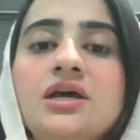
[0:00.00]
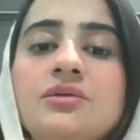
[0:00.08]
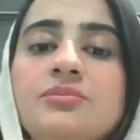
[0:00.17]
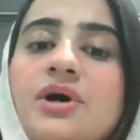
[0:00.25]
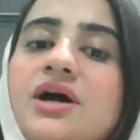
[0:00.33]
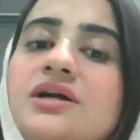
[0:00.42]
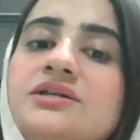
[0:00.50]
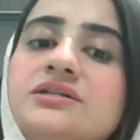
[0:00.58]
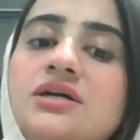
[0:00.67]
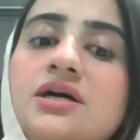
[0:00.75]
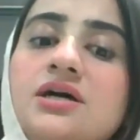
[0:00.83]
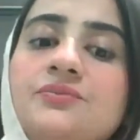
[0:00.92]
But
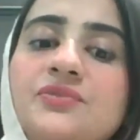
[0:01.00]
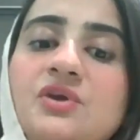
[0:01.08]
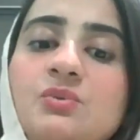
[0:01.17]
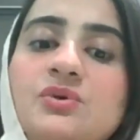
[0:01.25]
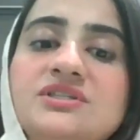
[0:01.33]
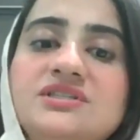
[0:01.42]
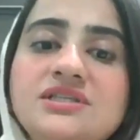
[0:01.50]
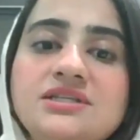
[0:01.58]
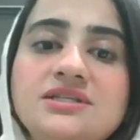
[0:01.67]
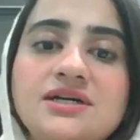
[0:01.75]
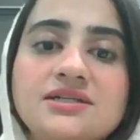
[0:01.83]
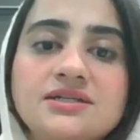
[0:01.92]
we see
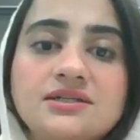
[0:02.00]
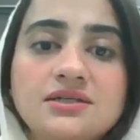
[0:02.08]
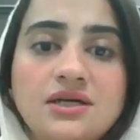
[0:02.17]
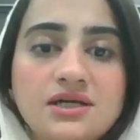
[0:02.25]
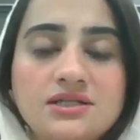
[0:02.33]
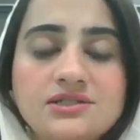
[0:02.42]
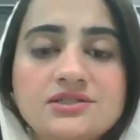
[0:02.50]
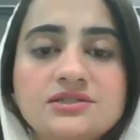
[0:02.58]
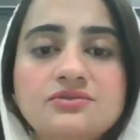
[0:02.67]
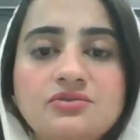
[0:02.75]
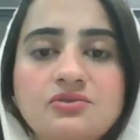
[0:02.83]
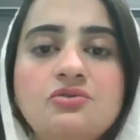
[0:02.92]
that in IELTS,
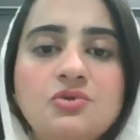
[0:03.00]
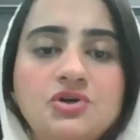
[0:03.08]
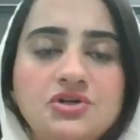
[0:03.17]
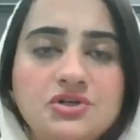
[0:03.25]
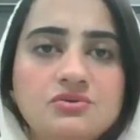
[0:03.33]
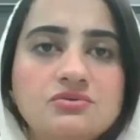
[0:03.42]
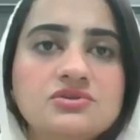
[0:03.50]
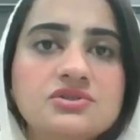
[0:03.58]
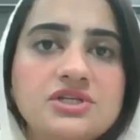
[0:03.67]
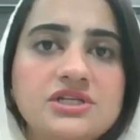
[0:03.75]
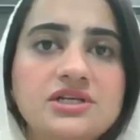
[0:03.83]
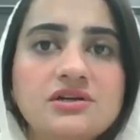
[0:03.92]
the four modules,
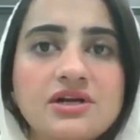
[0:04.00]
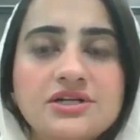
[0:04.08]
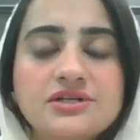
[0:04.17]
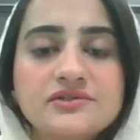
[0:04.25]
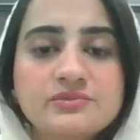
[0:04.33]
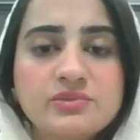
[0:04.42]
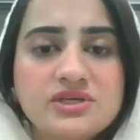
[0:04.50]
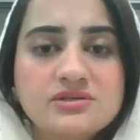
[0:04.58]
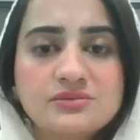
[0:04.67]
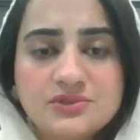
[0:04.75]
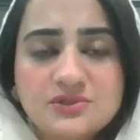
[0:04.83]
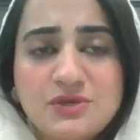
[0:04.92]
reading, writing,
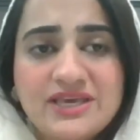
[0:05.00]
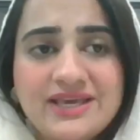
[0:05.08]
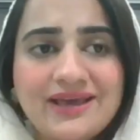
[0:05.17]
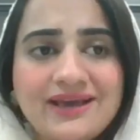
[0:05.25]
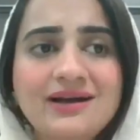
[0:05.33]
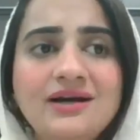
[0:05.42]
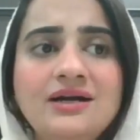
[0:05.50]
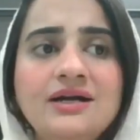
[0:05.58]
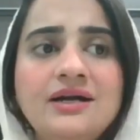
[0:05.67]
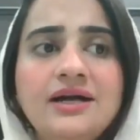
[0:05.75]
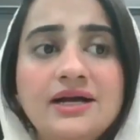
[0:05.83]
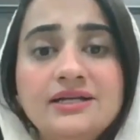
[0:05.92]
speaking,
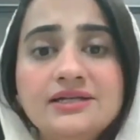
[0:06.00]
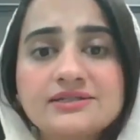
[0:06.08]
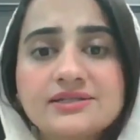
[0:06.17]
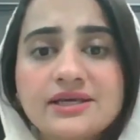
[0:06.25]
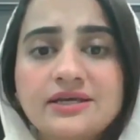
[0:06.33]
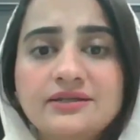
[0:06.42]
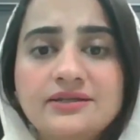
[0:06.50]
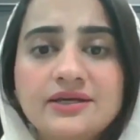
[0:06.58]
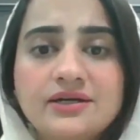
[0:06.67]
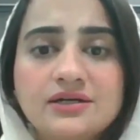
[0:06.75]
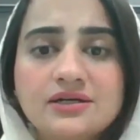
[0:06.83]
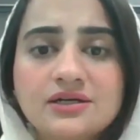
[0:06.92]
and listening, they
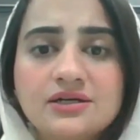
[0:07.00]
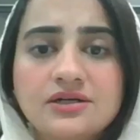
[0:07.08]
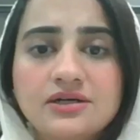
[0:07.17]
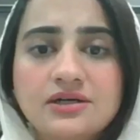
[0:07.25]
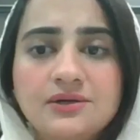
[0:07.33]
are